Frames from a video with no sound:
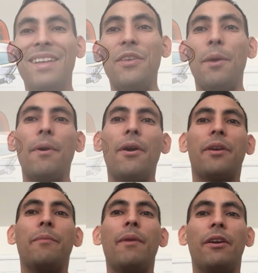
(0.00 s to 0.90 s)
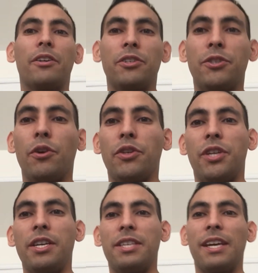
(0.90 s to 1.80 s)
The American Medical
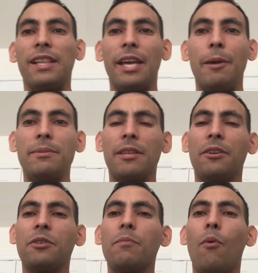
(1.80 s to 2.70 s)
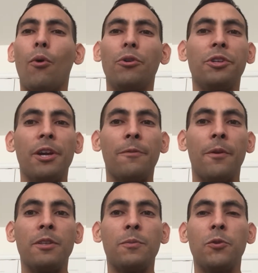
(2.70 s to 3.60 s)
Association claims that there's a moral
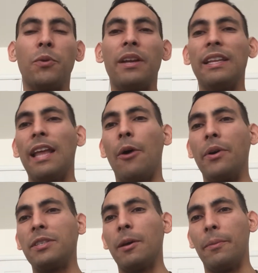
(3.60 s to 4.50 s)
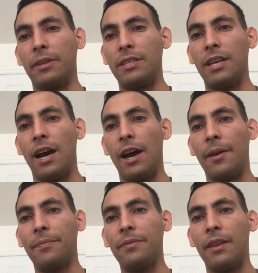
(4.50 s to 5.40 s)
difference between allowing somebody to
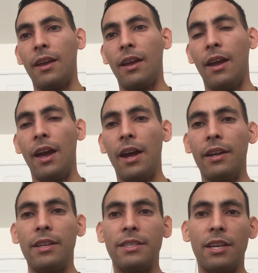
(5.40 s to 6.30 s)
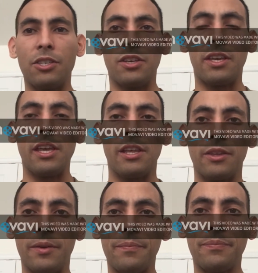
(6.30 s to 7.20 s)
die and intentionally killing
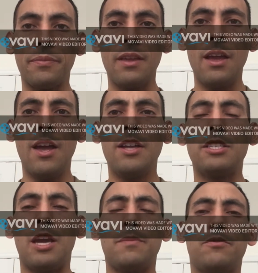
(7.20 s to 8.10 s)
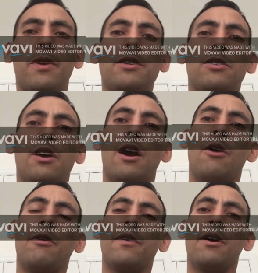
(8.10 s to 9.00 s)
them. James Rachel,
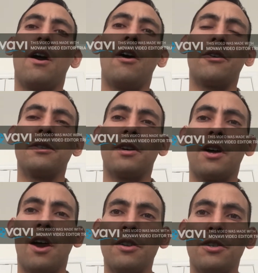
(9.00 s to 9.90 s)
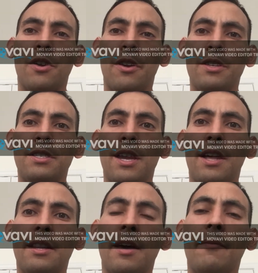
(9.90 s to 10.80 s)
however, argues the contrary,
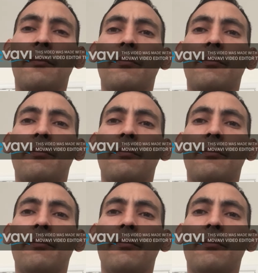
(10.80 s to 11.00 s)
stating that